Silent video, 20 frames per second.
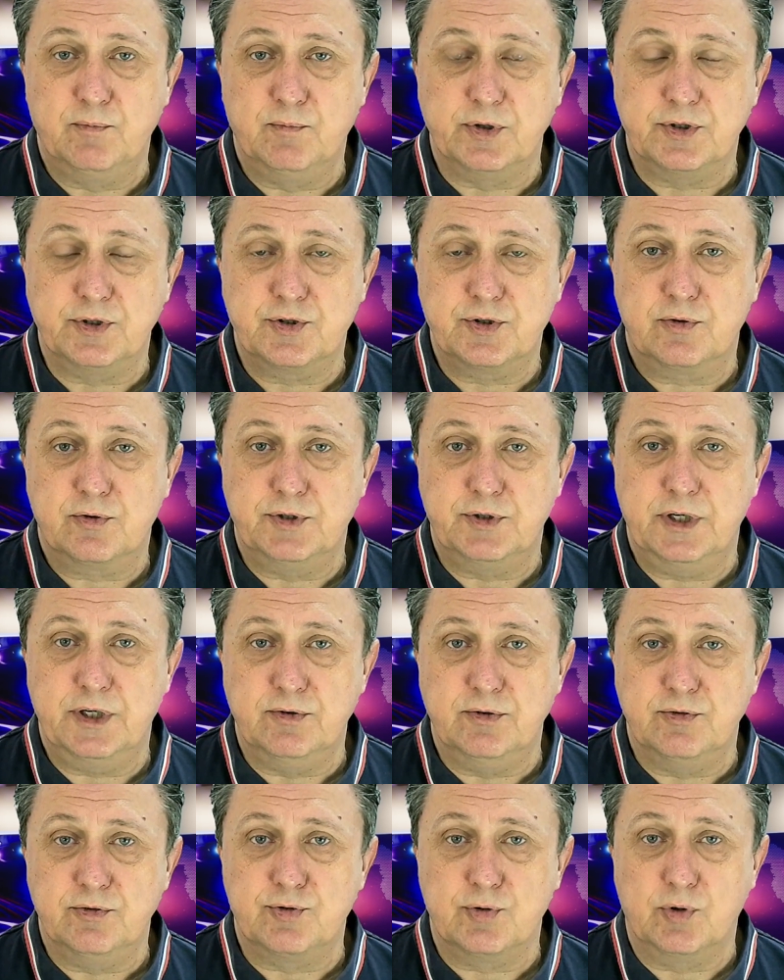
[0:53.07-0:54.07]
which
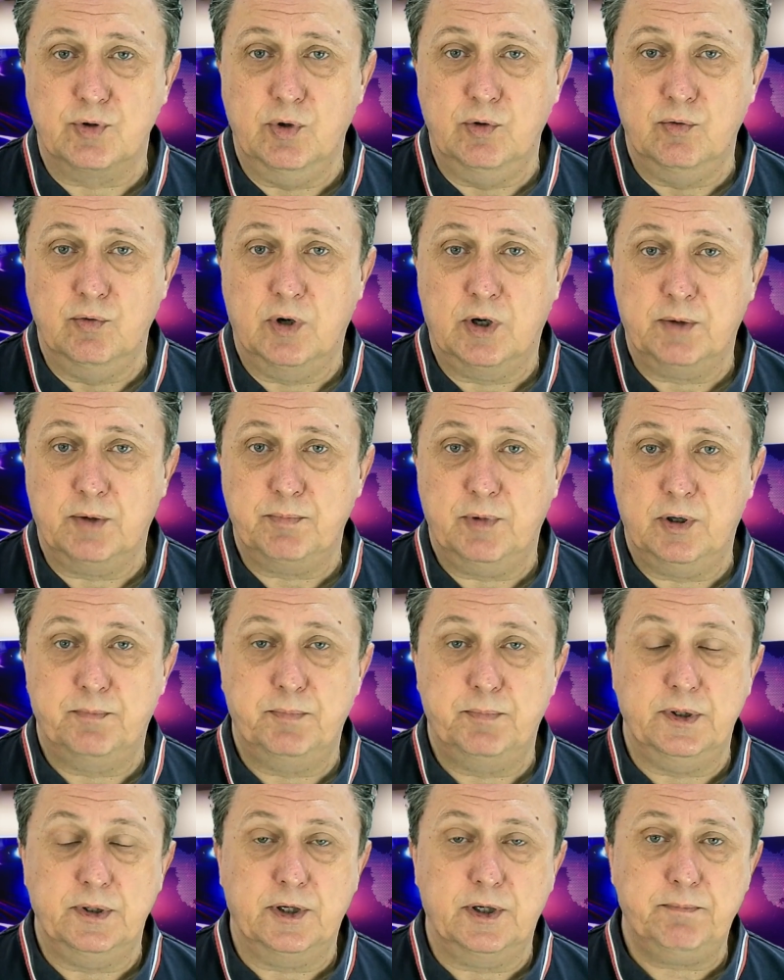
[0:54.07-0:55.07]
continues to go up
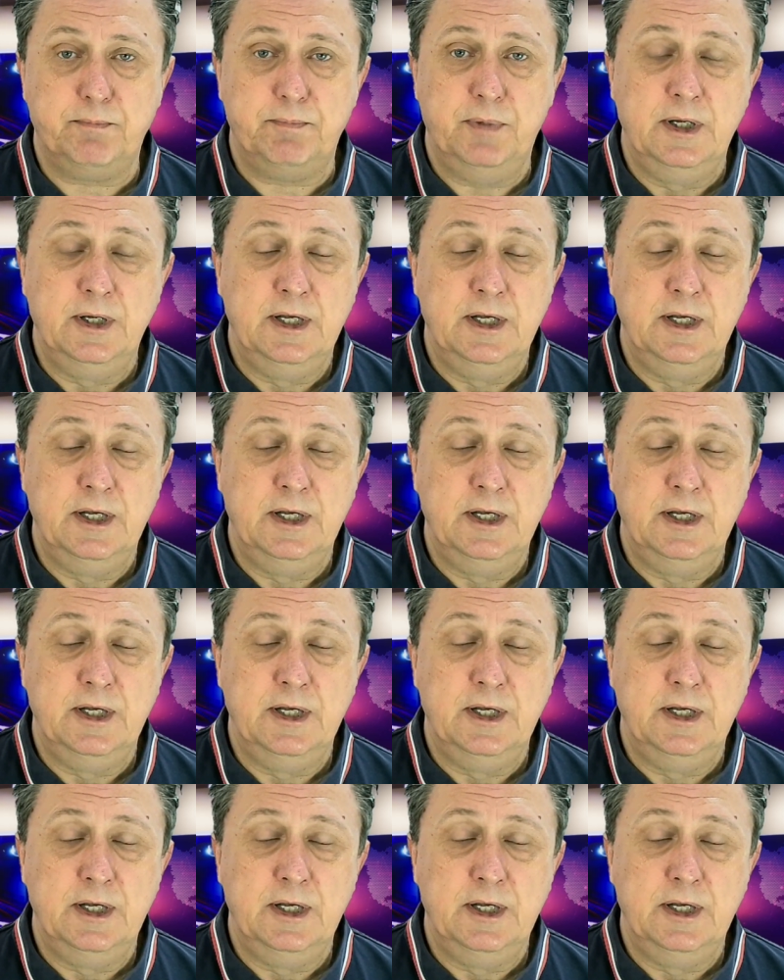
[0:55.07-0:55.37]
and up,